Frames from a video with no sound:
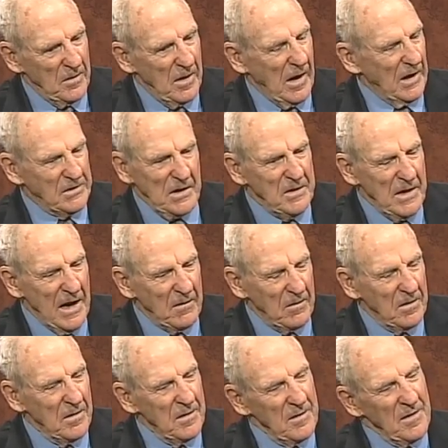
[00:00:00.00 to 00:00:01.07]
I did
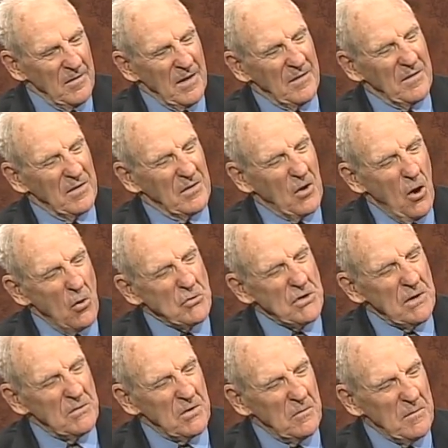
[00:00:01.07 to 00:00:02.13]
not.
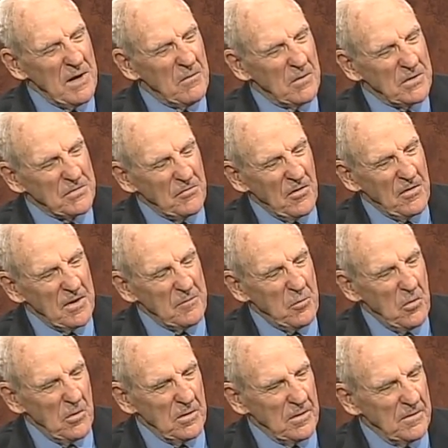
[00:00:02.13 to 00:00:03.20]
Coaching to me was very
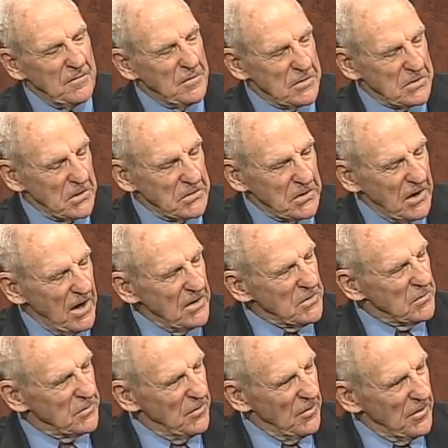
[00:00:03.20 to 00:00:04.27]
important, and physical education
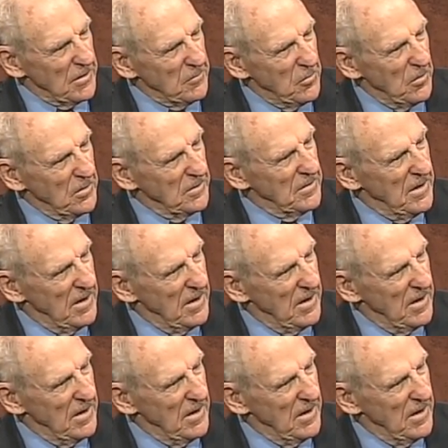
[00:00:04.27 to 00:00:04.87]
was very important,